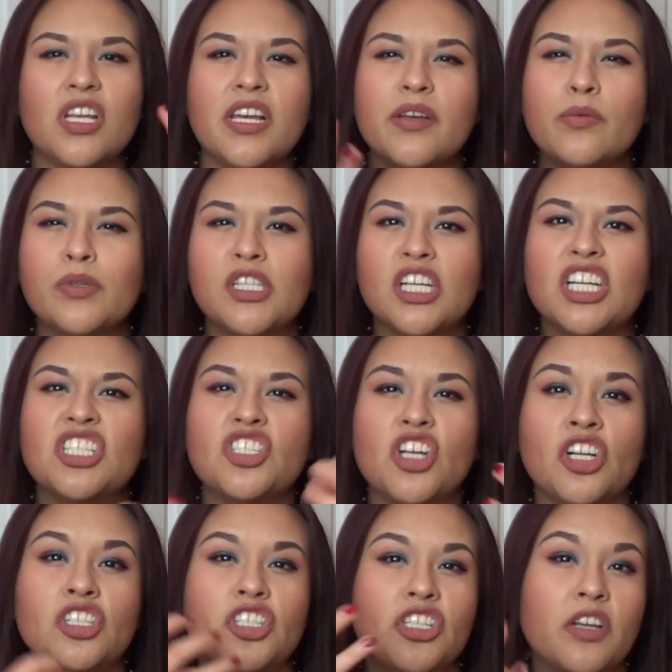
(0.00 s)
it was a
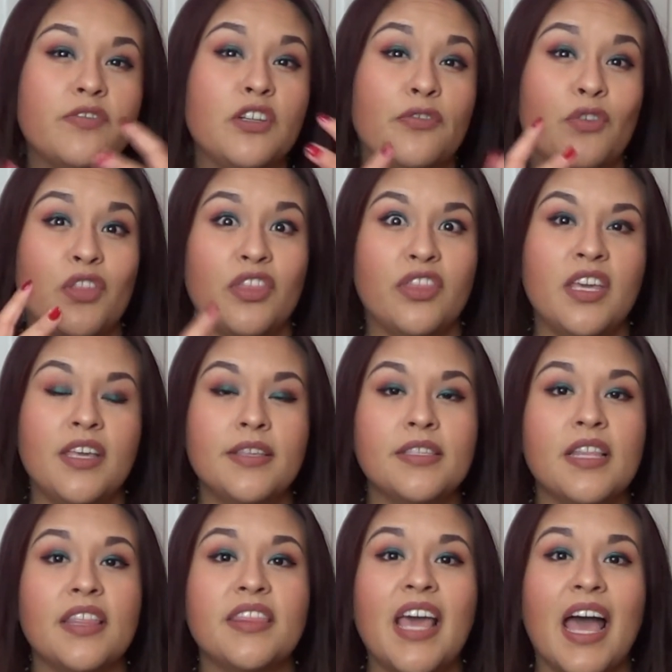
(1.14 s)
conjunction of different
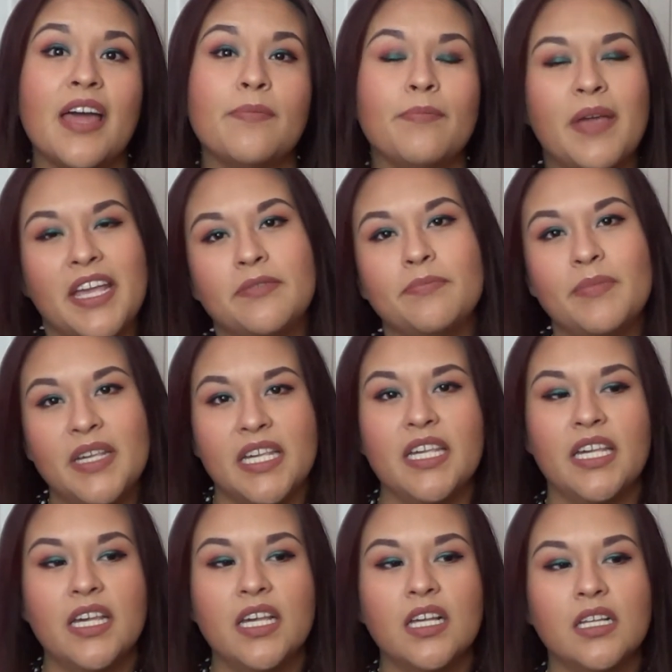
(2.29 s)
things that made
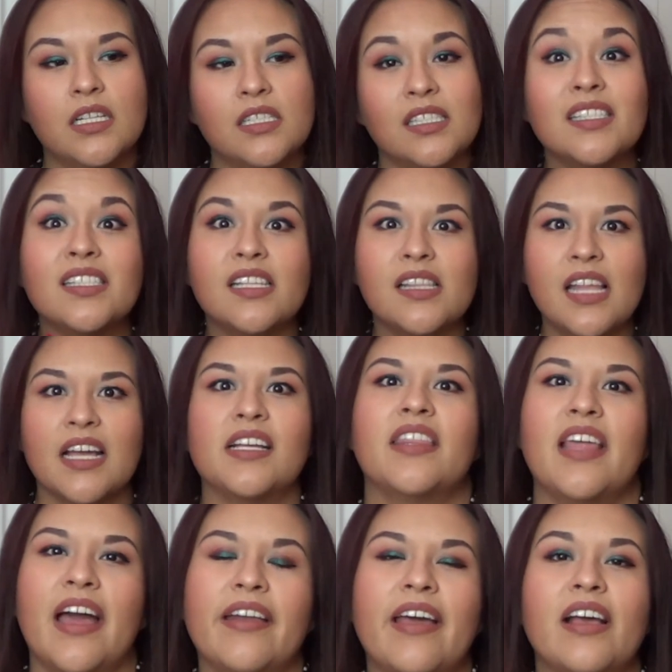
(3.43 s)
me select
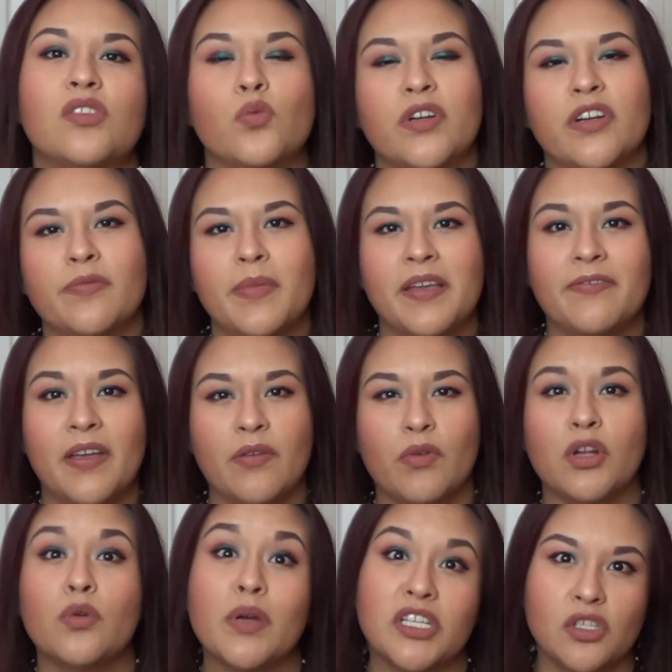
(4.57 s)
that as one of my
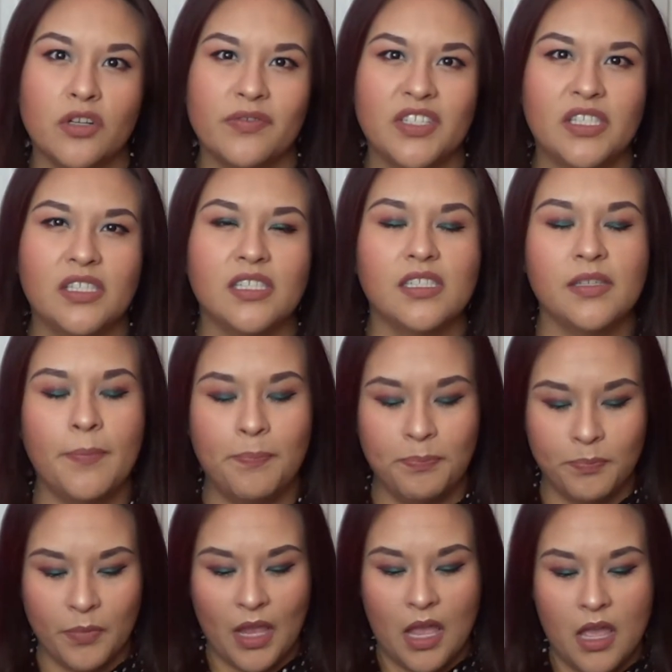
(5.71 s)
favorite quick services.
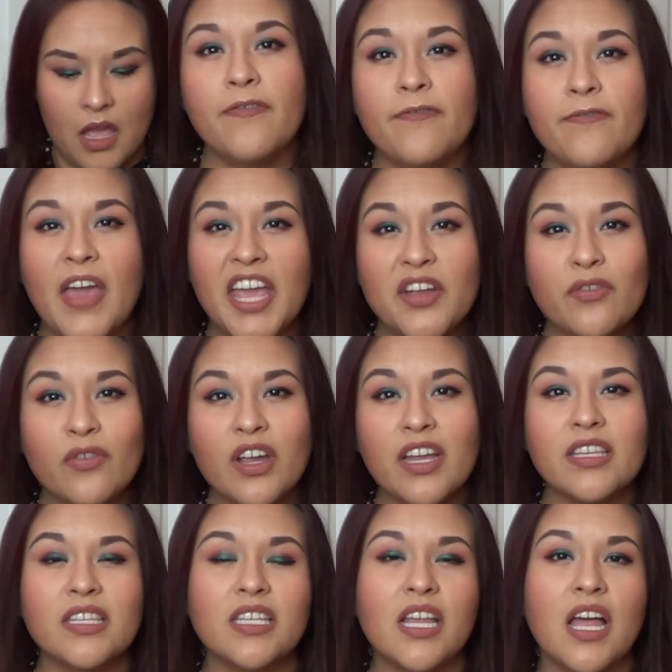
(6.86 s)

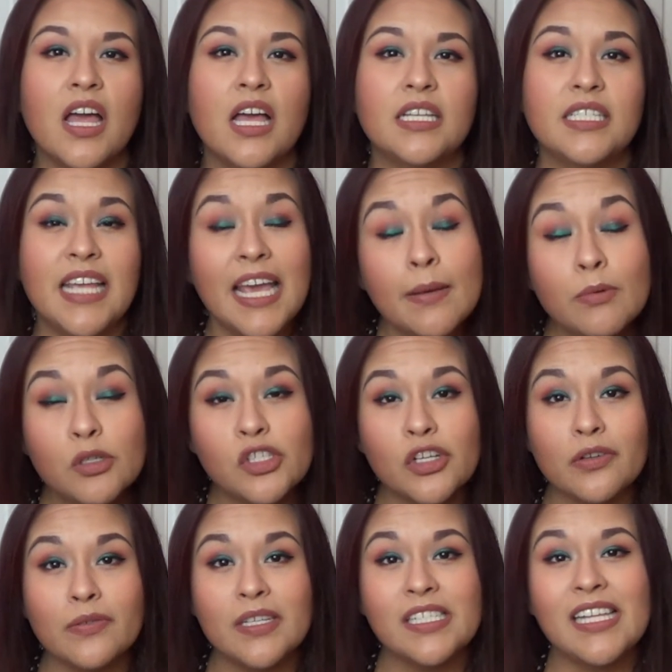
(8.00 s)
Favorite table
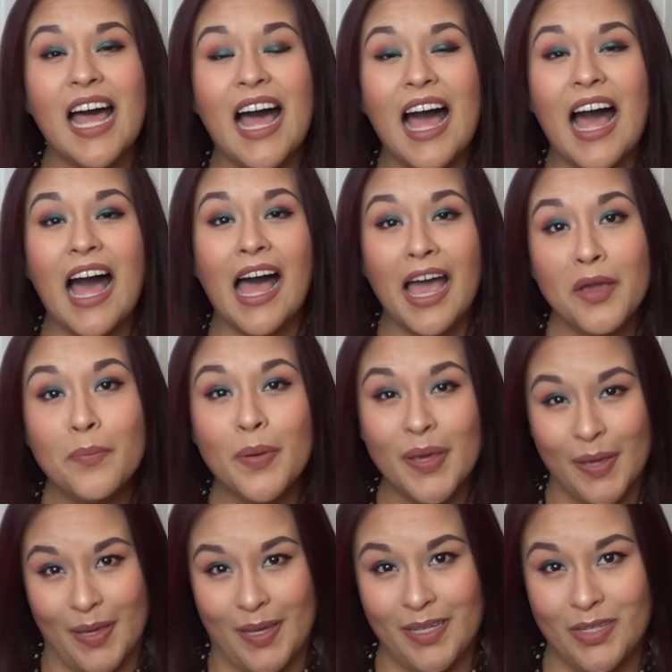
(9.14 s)
service I
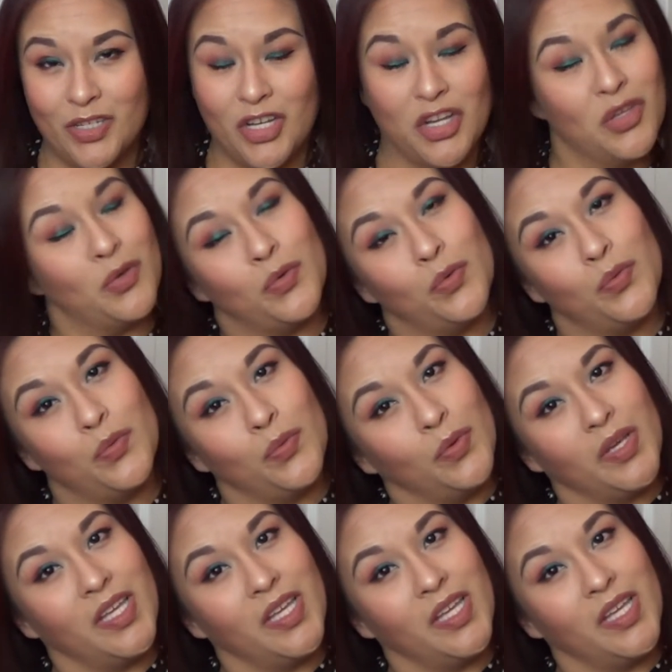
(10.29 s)
picked, can you